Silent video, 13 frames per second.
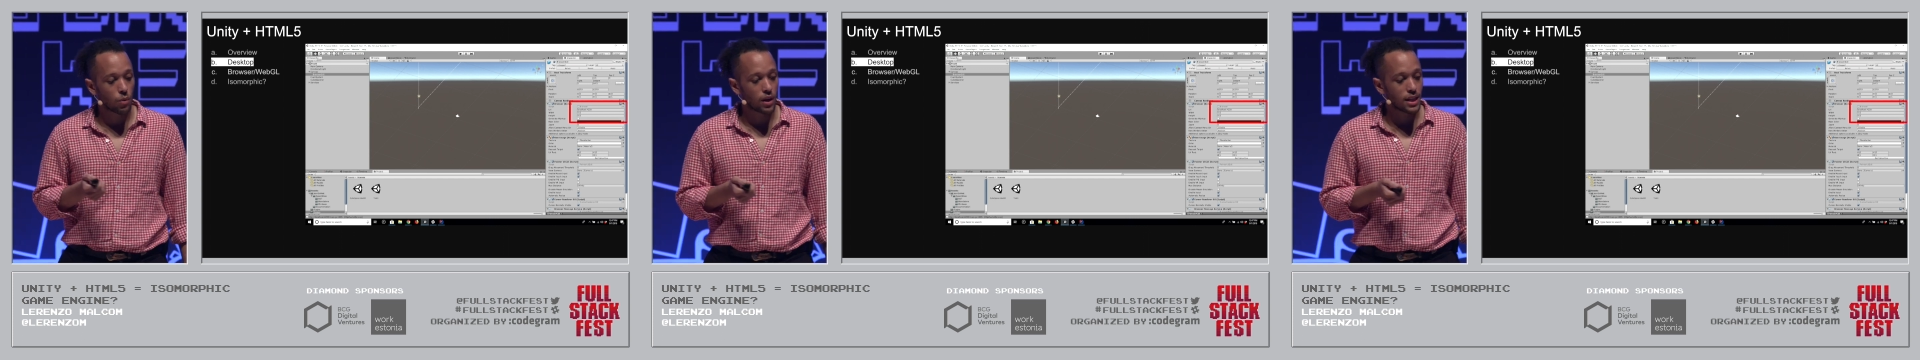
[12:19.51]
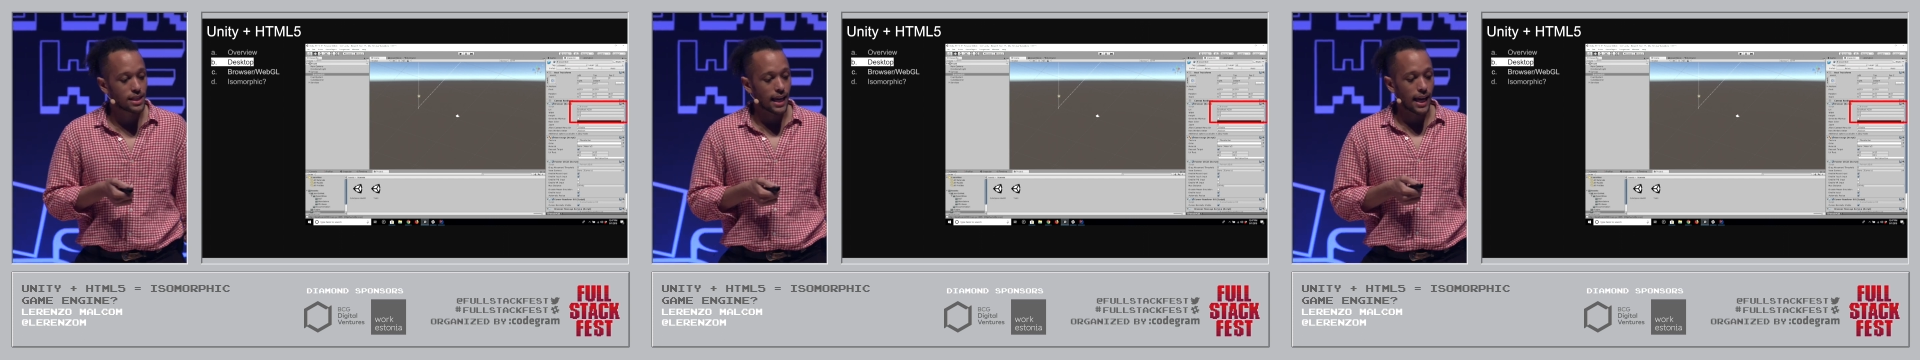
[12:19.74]
we're
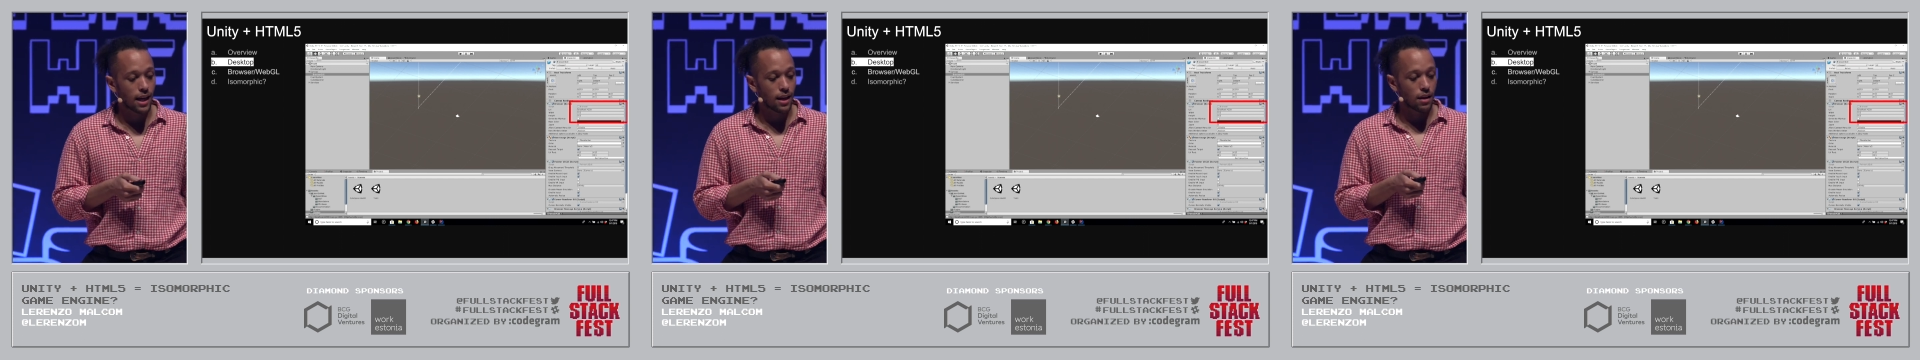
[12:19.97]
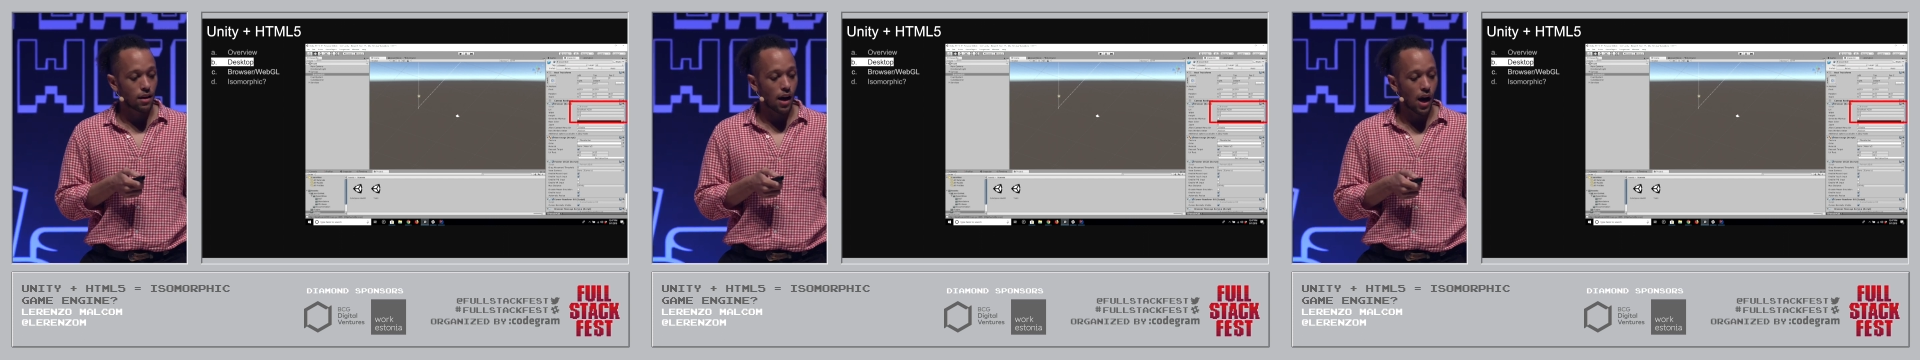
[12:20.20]
going to
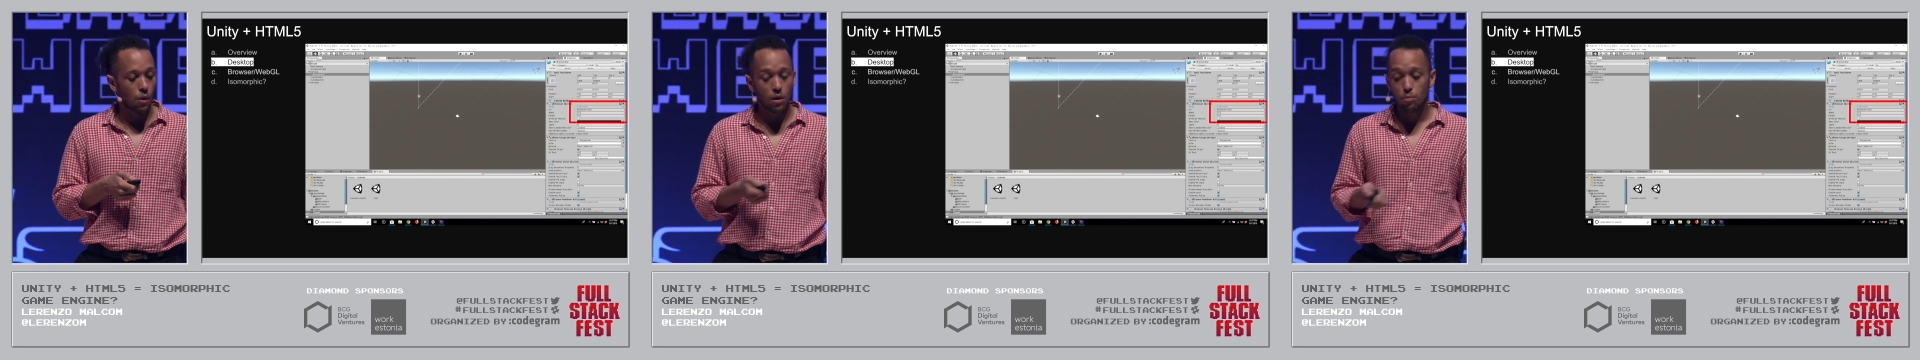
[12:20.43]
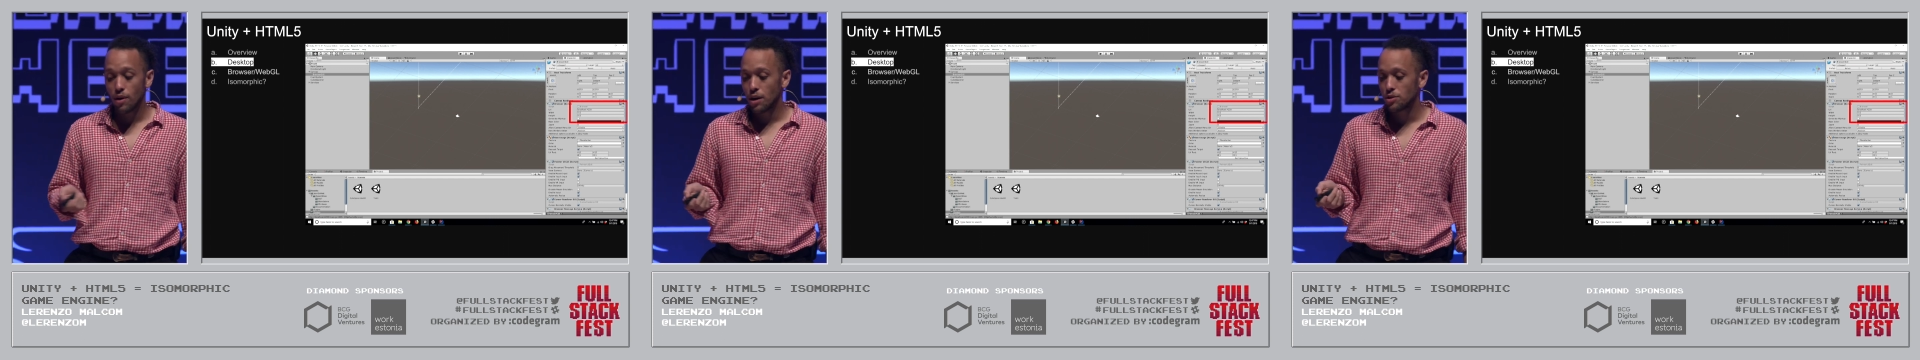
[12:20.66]
take
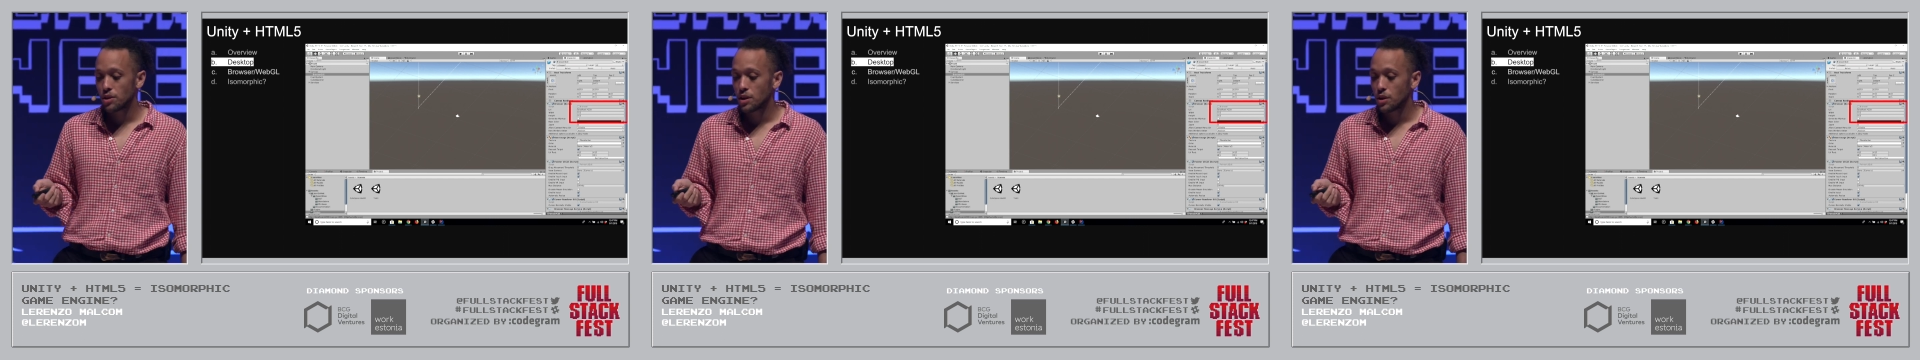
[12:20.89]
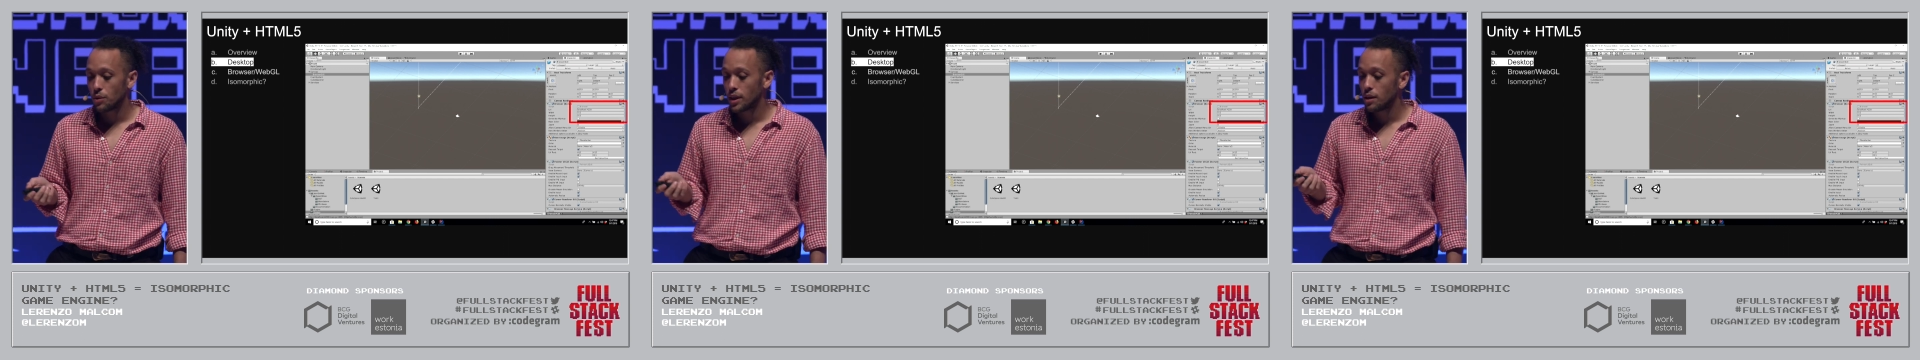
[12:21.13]
our browser
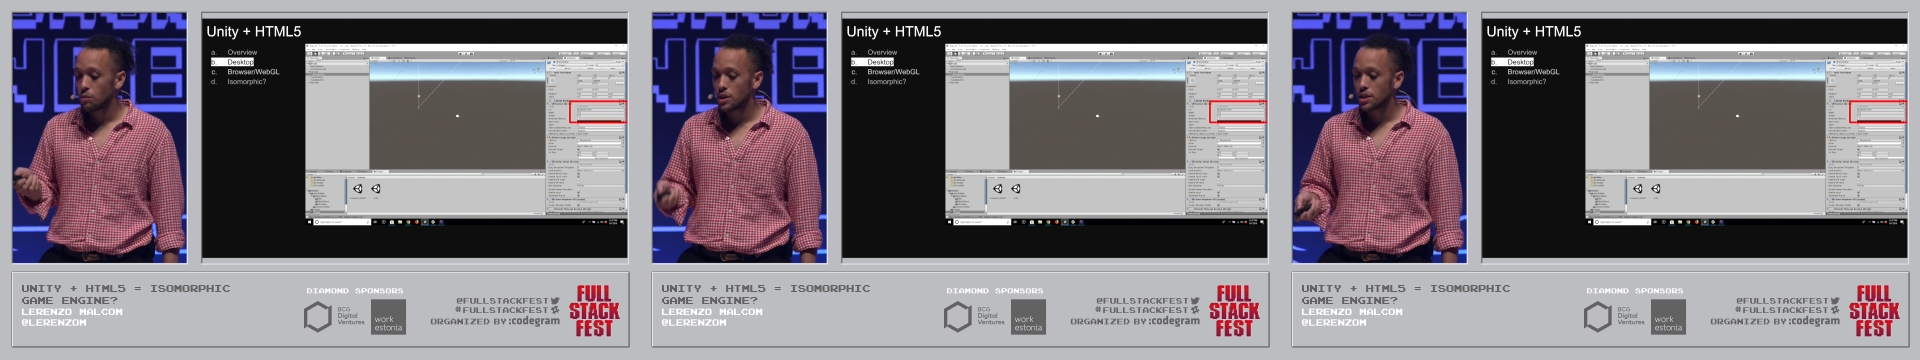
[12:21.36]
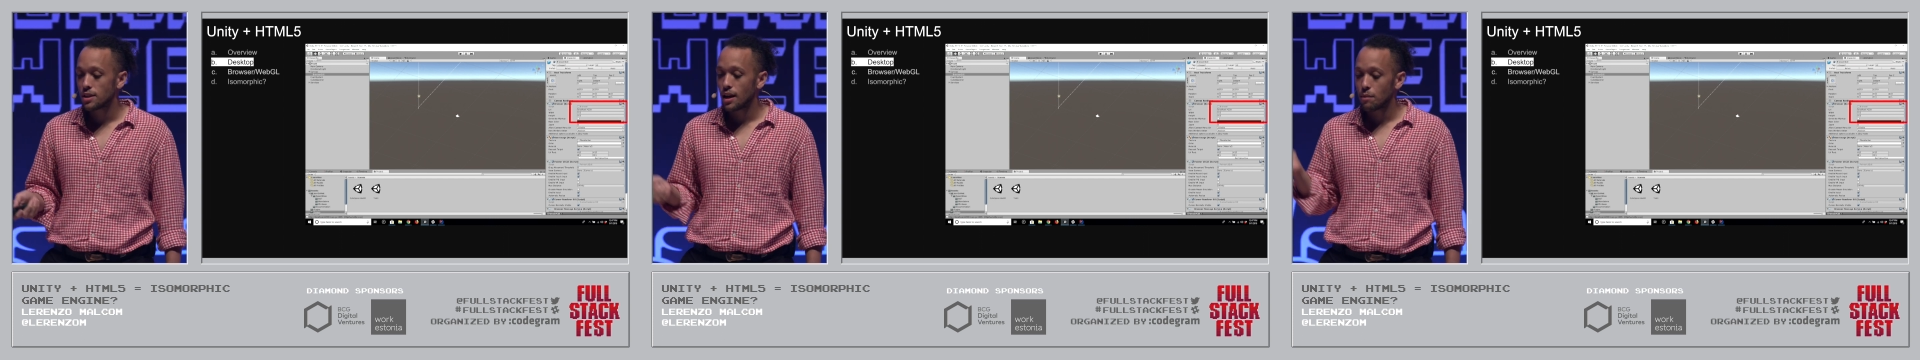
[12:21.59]
GUI,
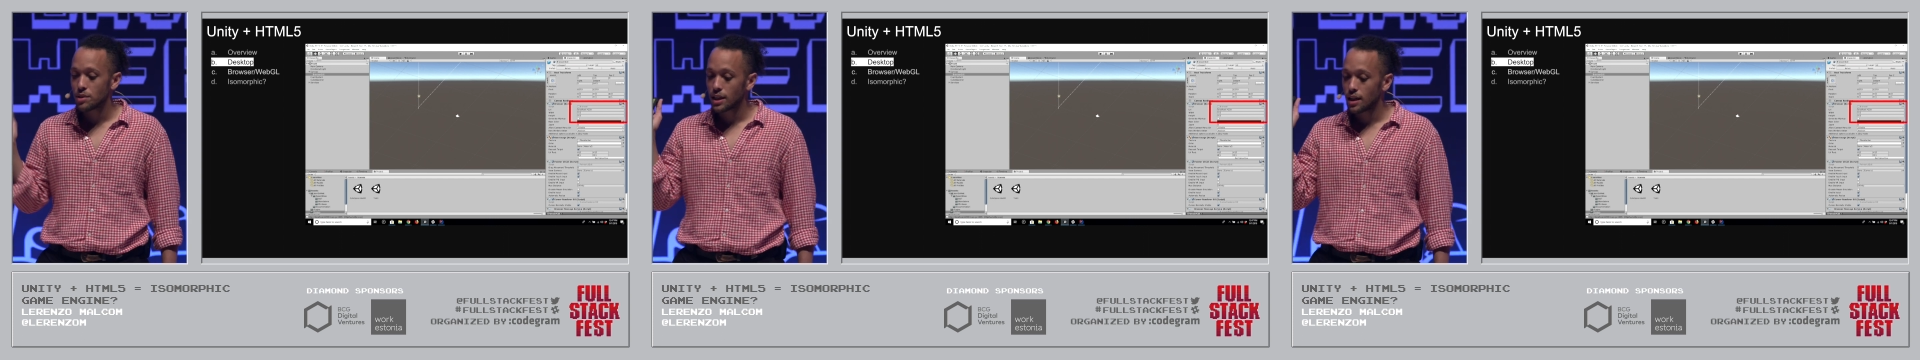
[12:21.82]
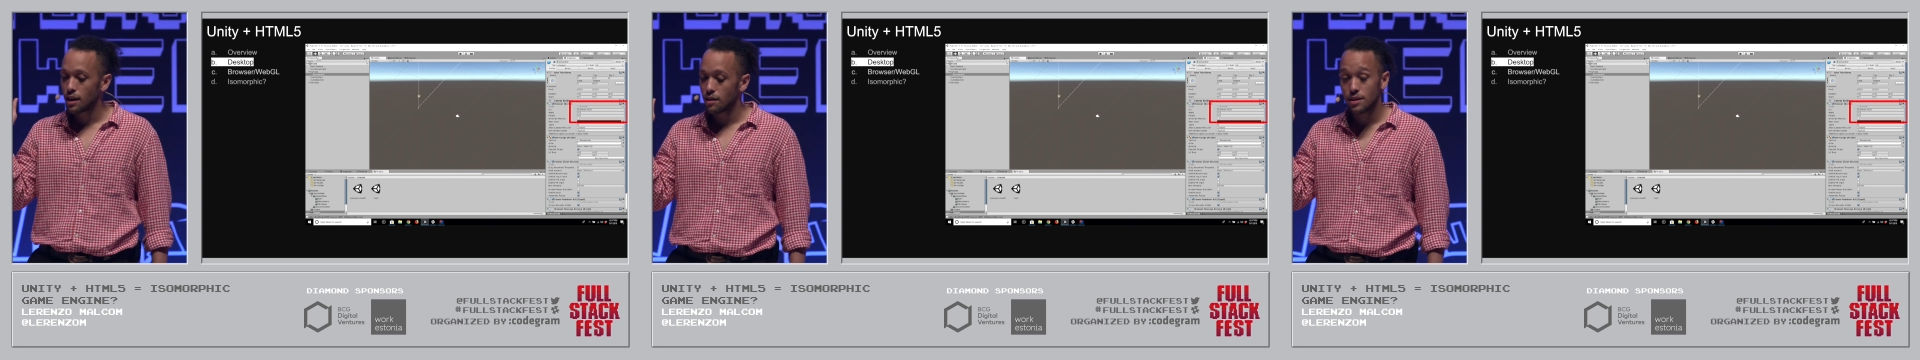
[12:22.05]
which is an
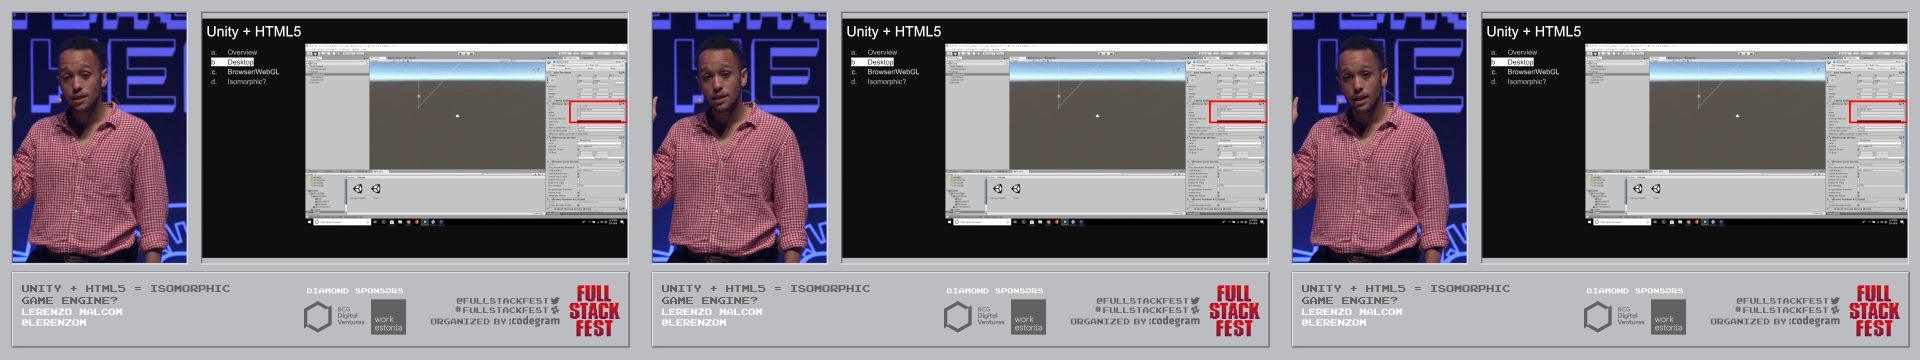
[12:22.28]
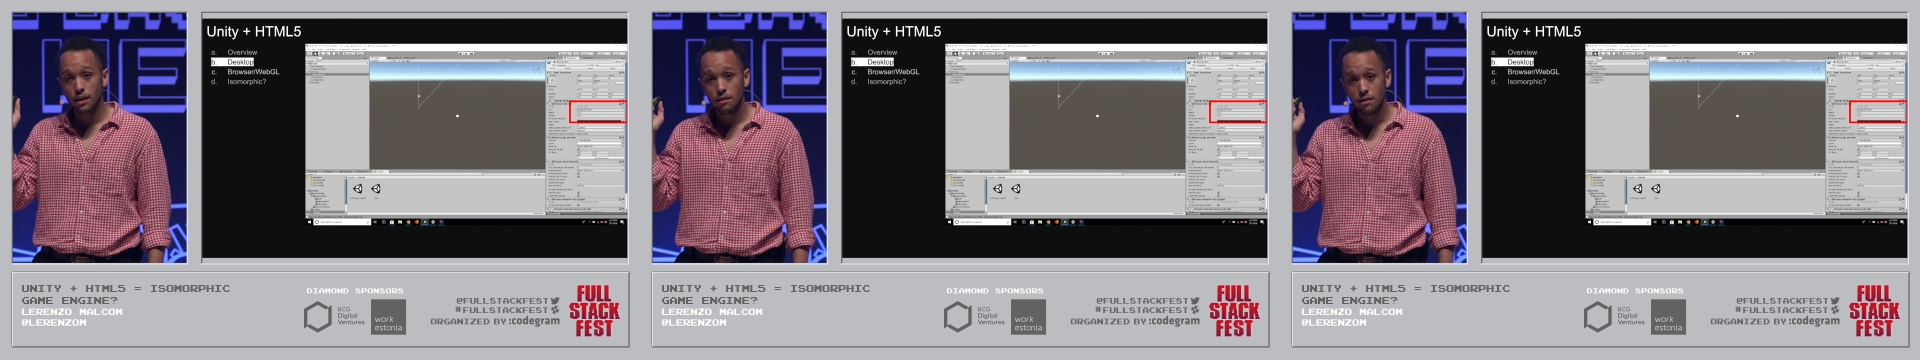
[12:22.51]
object here in the
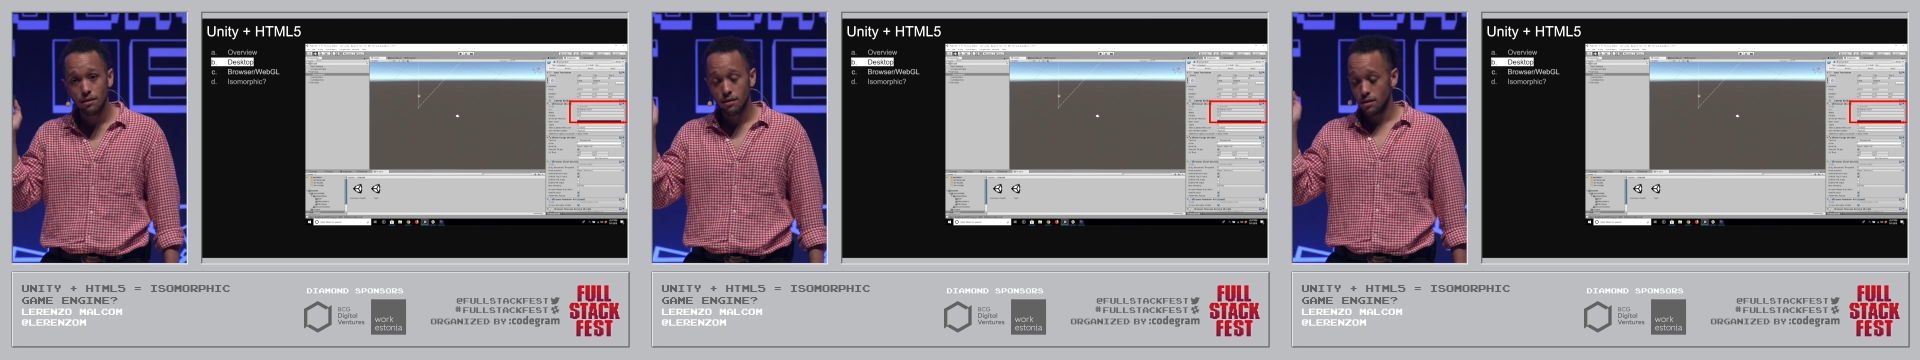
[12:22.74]
scene,